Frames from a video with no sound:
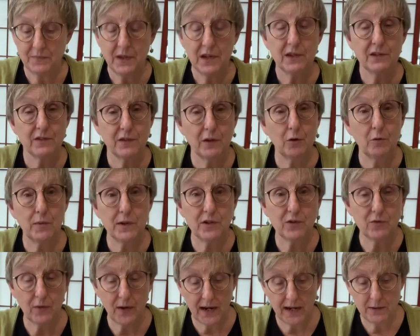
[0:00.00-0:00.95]
So we
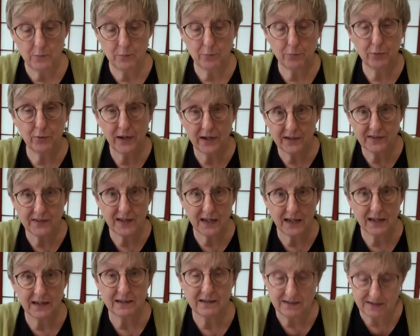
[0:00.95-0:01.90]
tried
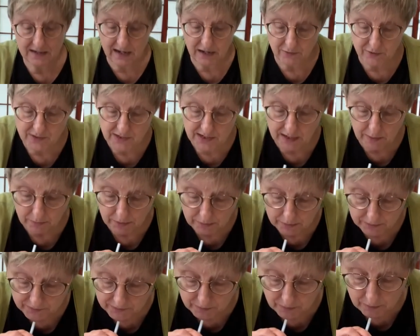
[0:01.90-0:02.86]
pressing down to get
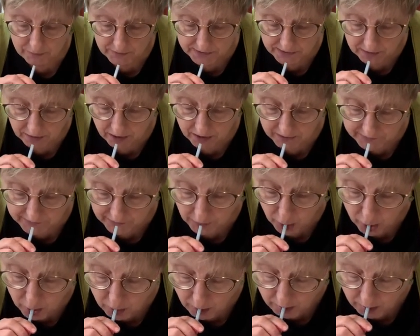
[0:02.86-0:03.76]
bubbles, but we can also